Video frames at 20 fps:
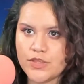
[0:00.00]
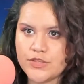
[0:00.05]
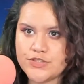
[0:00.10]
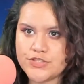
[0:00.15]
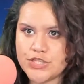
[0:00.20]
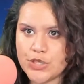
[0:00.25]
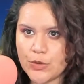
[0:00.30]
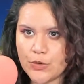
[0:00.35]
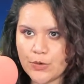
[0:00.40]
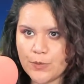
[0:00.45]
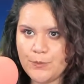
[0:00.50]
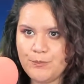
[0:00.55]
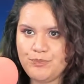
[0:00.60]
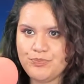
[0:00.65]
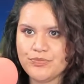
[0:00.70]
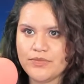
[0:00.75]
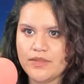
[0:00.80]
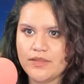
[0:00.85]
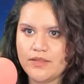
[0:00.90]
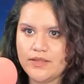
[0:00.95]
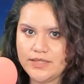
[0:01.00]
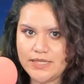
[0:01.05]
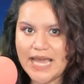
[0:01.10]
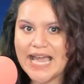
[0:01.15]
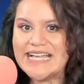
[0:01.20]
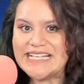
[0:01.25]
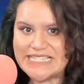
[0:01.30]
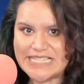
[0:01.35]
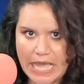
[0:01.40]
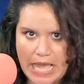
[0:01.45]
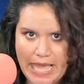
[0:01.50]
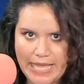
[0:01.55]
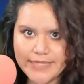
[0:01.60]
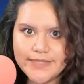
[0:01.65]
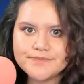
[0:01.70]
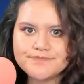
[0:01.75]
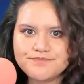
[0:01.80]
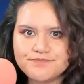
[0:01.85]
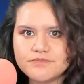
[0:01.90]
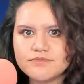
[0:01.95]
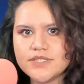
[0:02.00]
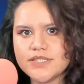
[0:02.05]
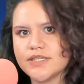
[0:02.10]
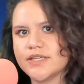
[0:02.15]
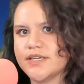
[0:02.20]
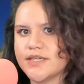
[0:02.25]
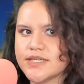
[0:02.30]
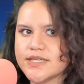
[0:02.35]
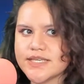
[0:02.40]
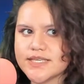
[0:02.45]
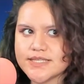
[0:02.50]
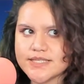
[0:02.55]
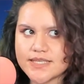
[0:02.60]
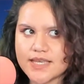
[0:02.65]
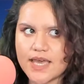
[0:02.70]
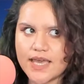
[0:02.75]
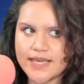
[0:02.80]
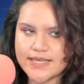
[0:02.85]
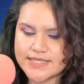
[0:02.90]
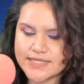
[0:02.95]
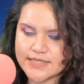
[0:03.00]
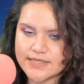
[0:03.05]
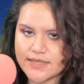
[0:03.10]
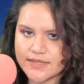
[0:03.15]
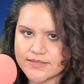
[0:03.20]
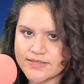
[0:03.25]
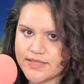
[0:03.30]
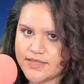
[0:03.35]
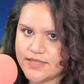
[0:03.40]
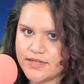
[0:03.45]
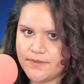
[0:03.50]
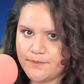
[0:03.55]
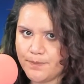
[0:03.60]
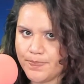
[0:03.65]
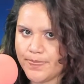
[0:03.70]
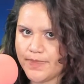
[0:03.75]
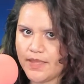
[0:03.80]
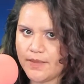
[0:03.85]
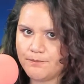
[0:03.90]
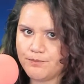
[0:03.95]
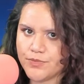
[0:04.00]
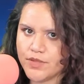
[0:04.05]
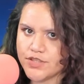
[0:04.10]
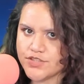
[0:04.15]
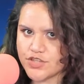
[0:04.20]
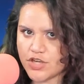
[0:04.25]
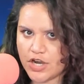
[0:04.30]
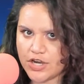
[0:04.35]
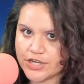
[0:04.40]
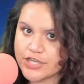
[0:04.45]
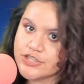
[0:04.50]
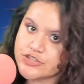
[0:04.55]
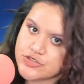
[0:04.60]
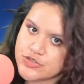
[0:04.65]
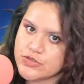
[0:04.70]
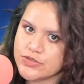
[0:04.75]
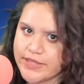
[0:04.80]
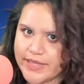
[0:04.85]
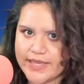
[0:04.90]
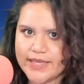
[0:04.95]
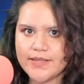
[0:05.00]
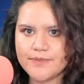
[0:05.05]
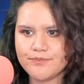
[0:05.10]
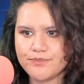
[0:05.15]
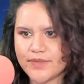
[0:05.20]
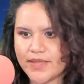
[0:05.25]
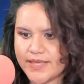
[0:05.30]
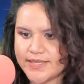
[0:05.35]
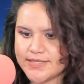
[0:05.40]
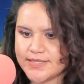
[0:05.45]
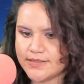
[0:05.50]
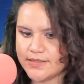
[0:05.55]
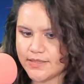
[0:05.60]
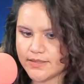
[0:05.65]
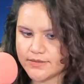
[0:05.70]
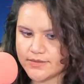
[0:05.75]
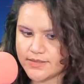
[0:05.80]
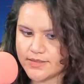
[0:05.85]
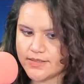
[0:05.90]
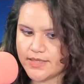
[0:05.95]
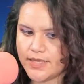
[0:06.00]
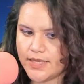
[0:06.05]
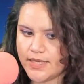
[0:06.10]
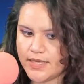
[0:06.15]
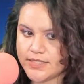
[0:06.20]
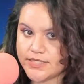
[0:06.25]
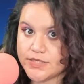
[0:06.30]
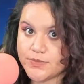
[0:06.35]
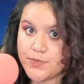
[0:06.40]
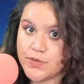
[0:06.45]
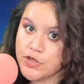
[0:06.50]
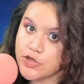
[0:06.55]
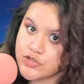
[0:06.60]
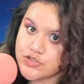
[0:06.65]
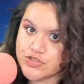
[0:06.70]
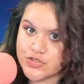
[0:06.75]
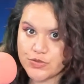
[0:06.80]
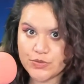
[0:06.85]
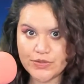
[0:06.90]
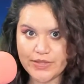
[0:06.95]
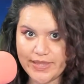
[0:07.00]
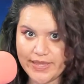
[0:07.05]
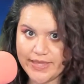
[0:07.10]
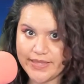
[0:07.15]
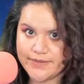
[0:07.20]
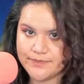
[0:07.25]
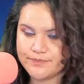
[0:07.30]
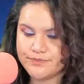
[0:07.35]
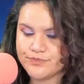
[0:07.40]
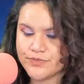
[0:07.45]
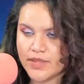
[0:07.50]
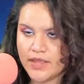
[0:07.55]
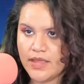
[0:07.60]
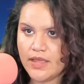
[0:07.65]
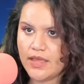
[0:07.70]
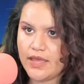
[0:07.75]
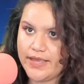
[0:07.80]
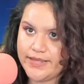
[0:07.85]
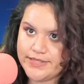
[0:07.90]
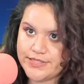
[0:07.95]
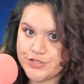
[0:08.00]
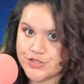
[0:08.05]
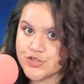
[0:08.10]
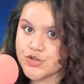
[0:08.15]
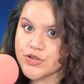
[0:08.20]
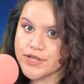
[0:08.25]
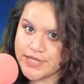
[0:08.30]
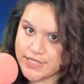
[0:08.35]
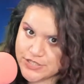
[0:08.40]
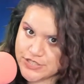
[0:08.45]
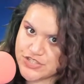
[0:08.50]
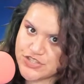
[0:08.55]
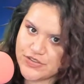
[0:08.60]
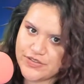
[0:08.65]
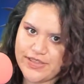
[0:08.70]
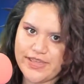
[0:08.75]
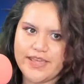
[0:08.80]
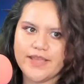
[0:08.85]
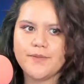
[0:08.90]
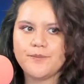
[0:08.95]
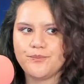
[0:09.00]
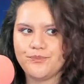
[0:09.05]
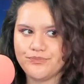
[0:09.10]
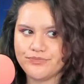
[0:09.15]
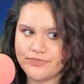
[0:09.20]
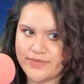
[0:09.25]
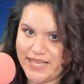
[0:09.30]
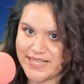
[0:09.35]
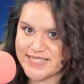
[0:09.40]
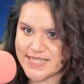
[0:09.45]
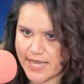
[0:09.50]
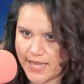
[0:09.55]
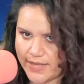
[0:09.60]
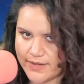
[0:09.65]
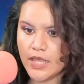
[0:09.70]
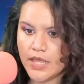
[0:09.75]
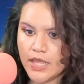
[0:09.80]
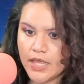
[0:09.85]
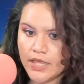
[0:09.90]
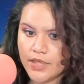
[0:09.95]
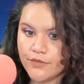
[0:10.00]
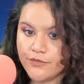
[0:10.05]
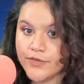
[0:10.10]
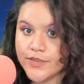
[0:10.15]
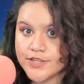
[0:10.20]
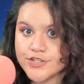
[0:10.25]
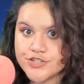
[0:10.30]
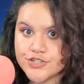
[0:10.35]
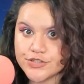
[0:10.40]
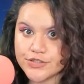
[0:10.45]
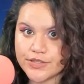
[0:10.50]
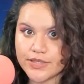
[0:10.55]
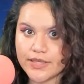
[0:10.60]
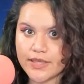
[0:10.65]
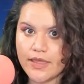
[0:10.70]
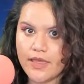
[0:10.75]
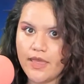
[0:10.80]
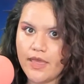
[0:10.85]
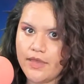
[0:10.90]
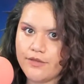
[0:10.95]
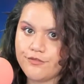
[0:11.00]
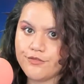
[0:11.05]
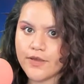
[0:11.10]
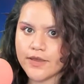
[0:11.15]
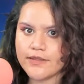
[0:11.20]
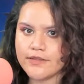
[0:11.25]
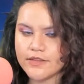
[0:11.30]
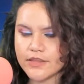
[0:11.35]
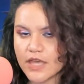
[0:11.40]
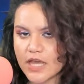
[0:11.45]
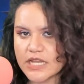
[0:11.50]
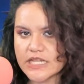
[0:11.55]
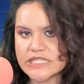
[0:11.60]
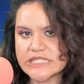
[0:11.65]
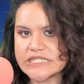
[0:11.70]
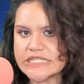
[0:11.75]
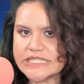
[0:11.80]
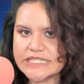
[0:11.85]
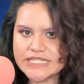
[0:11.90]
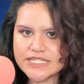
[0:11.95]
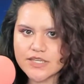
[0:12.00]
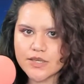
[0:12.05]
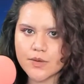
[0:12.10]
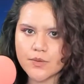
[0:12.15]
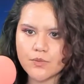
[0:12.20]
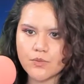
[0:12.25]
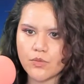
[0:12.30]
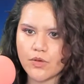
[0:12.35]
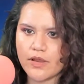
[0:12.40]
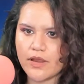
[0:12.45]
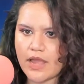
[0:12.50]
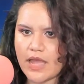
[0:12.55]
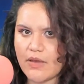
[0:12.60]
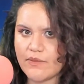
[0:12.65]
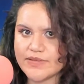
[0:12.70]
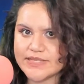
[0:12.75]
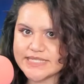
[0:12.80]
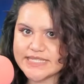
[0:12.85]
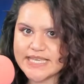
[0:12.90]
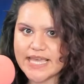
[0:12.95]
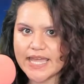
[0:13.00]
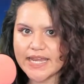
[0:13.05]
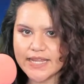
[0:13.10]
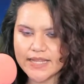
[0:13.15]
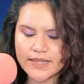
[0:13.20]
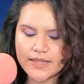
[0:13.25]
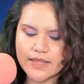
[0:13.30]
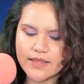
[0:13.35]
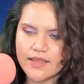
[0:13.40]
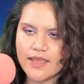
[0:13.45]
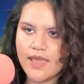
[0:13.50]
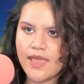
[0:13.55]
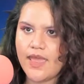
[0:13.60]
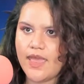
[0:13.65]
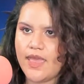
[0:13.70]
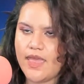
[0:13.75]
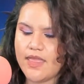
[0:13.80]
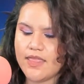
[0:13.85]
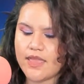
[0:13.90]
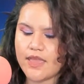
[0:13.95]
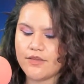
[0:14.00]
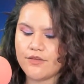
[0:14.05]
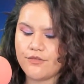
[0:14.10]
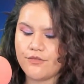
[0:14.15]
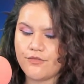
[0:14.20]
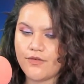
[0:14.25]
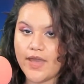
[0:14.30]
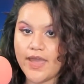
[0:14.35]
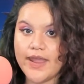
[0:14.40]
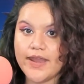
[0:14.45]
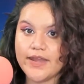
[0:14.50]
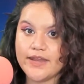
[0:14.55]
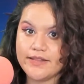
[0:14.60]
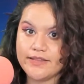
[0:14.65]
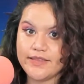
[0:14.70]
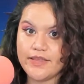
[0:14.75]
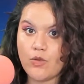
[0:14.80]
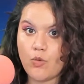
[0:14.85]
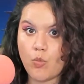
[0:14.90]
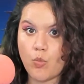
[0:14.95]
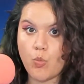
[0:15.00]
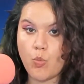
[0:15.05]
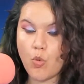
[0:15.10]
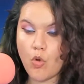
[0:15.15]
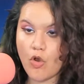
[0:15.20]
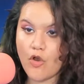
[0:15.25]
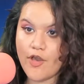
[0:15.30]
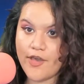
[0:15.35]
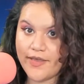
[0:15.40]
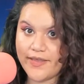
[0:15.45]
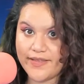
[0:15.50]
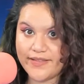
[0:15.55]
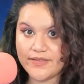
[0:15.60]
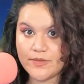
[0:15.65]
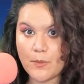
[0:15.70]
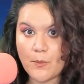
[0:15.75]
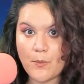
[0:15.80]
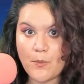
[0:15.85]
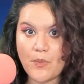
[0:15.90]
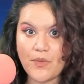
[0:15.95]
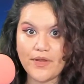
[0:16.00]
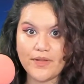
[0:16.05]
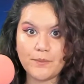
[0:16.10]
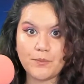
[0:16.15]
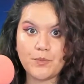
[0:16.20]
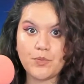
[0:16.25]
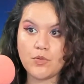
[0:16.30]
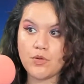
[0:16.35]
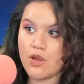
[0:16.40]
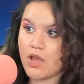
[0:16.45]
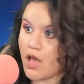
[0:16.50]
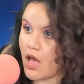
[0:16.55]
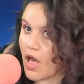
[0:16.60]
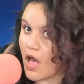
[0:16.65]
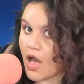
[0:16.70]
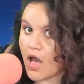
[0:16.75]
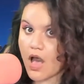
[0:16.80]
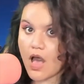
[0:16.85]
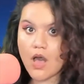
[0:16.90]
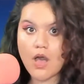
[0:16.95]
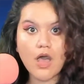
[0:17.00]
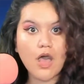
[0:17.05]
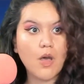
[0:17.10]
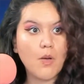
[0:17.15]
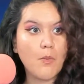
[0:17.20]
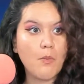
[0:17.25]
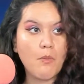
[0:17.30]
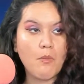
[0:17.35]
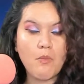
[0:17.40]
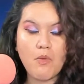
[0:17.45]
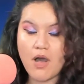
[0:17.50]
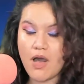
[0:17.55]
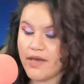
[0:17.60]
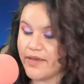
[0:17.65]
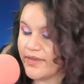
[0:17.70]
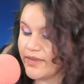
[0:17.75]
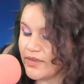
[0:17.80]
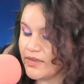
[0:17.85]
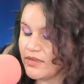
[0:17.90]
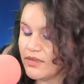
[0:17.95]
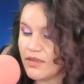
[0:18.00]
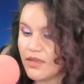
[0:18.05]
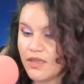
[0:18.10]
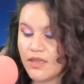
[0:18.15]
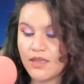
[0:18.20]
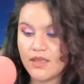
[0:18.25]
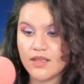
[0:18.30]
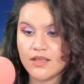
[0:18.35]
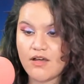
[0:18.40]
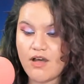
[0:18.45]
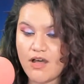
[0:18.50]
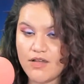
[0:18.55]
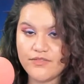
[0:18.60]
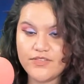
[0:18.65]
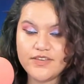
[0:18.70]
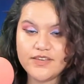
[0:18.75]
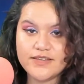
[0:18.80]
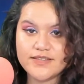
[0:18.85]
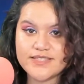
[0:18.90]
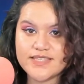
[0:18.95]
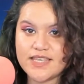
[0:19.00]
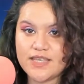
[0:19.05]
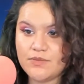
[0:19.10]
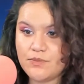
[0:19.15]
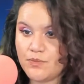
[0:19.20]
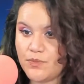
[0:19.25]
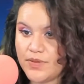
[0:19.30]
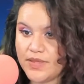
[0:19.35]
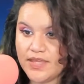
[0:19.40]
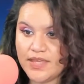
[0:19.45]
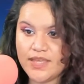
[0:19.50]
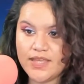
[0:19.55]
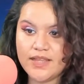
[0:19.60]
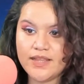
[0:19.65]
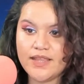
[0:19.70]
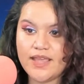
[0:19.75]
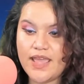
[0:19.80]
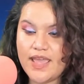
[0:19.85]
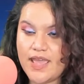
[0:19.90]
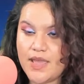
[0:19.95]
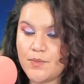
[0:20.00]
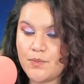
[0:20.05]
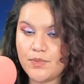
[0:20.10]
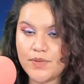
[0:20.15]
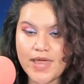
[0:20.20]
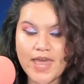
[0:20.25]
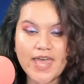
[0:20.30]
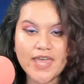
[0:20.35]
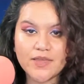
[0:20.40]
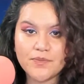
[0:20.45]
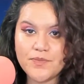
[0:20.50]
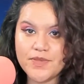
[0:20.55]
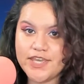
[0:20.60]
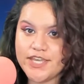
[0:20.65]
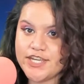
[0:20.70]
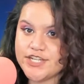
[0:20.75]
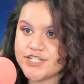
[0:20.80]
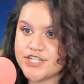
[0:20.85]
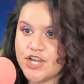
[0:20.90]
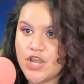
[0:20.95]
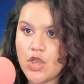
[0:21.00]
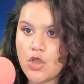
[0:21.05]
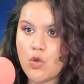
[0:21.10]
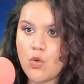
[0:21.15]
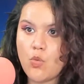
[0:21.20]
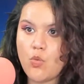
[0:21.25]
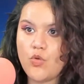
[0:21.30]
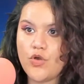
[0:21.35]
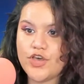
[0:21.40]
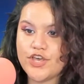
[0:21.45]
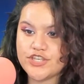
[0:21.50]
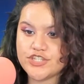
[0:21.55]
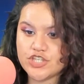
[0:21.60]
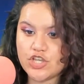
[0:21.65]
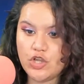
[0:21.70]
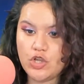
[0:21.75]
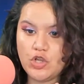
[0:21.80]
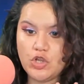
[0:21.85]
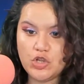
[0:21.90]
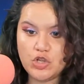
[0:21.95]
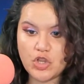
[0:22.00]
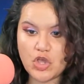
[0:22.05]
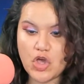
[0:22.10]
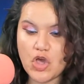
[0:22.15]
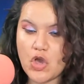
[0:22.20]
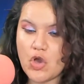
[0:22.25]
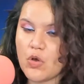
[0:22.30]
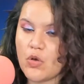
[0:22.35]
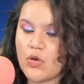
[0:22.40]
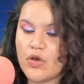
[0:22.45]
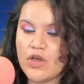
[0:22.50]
So I died because I selected a target too late. I selected a spear too late. I destroyed it too late. I died. Eventually, I finally got a system where I was getting it and I finally won. But bruh, my confidence in being a black mage was low.